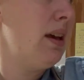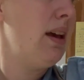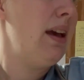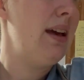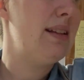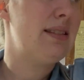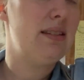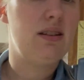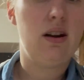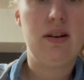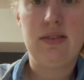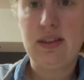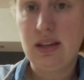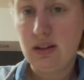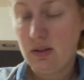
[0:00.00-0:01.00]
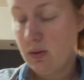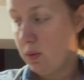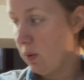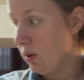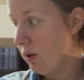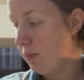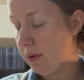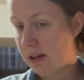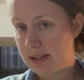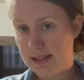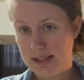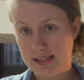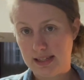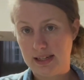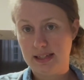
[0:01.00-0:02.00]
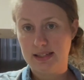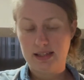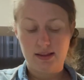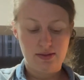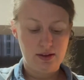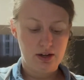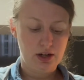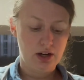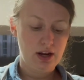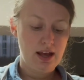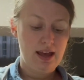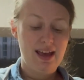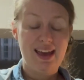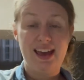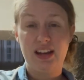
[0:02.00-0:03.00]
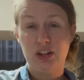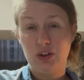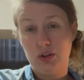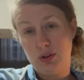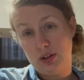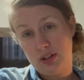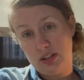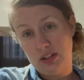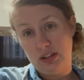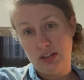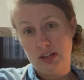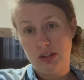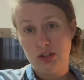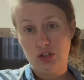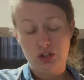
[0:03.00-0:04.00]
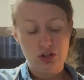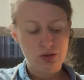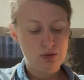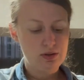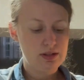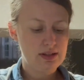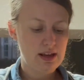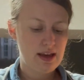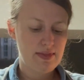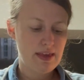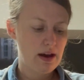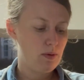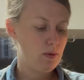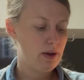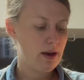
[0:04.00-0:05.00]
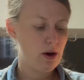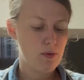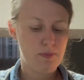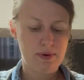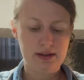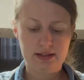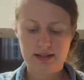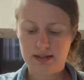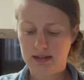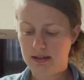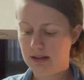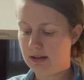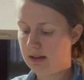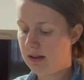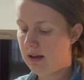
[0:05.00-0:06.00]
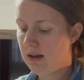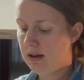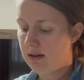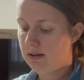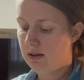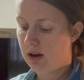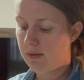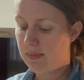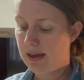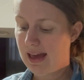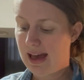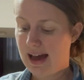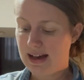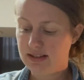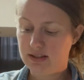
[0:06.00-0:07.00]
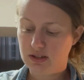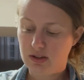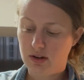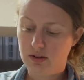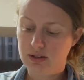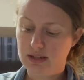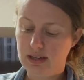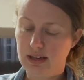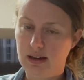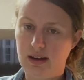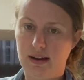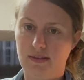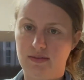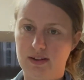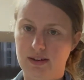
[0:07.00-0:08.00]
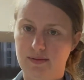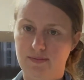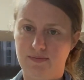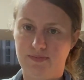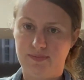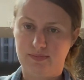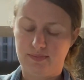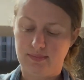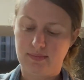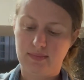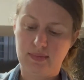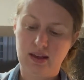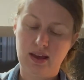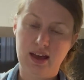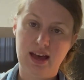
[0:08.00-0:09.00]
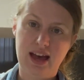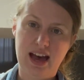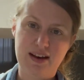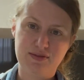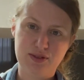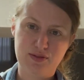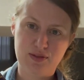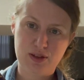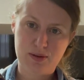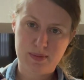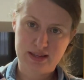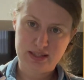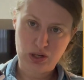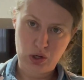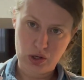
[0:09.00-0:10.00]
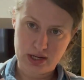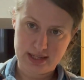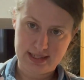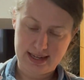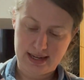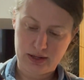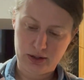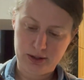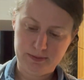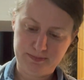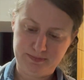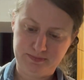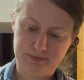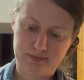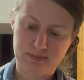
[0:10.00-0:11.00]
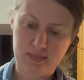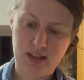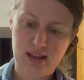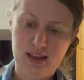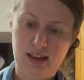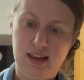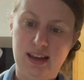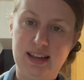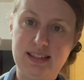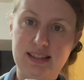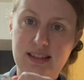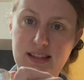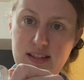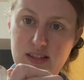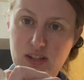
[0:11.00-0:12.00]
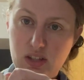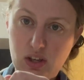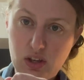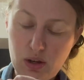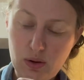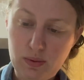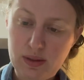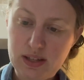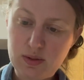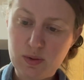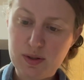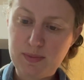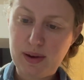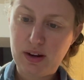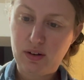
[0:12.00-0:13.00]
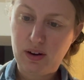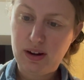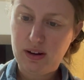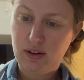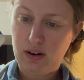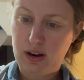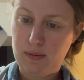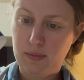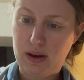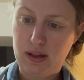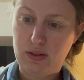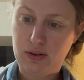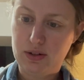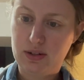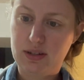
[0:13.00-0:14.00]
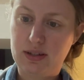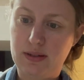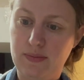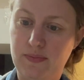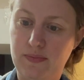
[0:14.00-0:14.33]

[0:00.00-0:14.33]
it's not the end of the world because it's going to sit there and cook in the juice, and that will help it not be as salty. I have to fill up my salt container. Isn't this cute? This was my great-grandmother's.